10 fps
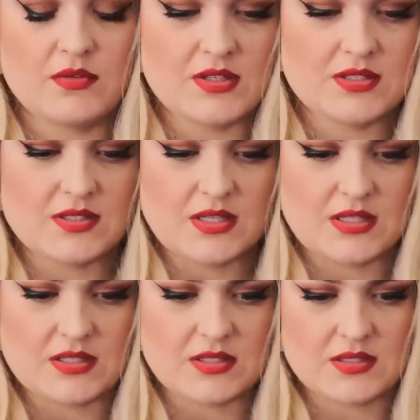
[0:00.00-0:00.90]
This
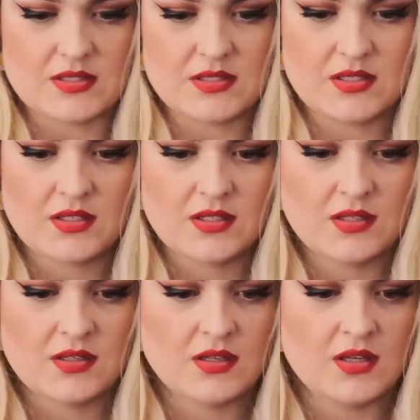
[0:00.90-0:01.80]
is...
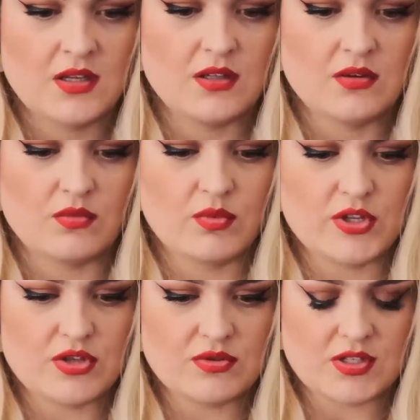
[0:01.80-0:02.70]

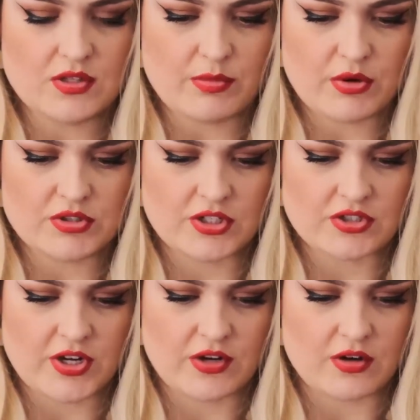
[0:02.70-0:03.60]
When using the poaching
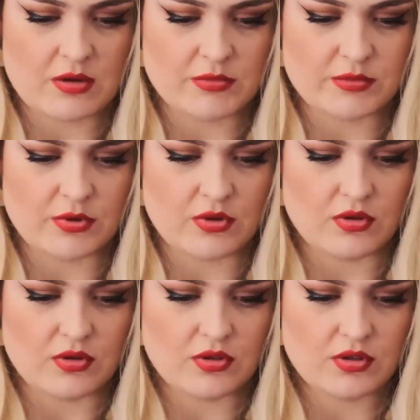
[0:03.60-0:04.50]
tray or omelet
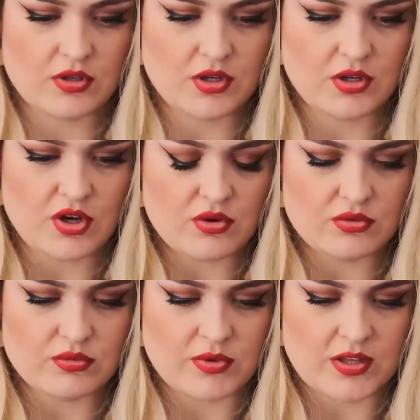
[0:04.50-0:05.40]
bowl,
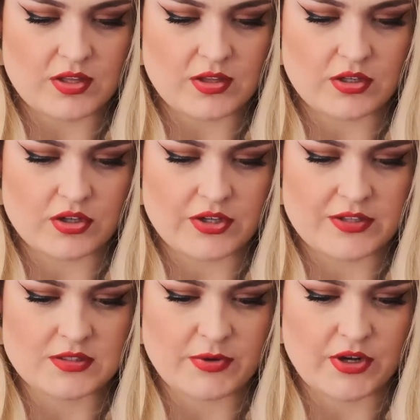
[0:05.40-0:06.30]
coat with a little
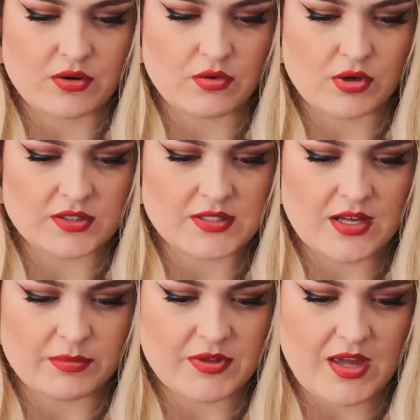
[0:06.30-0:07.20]
cooking spray or oil to
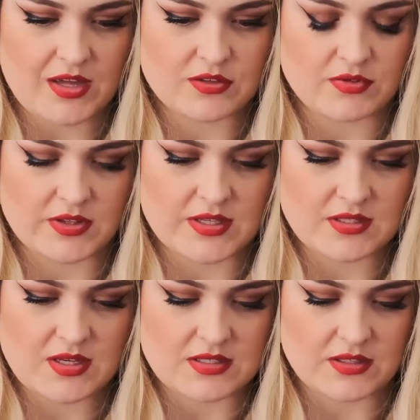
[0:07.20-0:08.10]
help the eggs
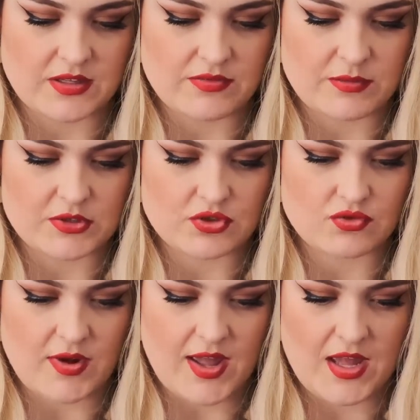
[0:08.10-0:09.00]
release easily from the
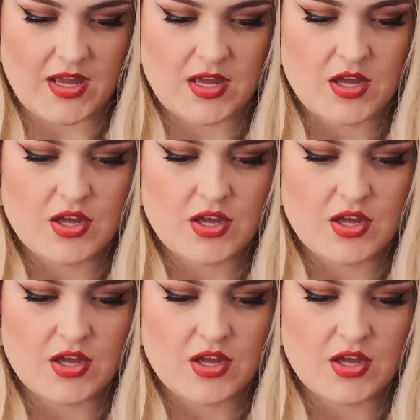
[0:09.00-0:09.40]
tray.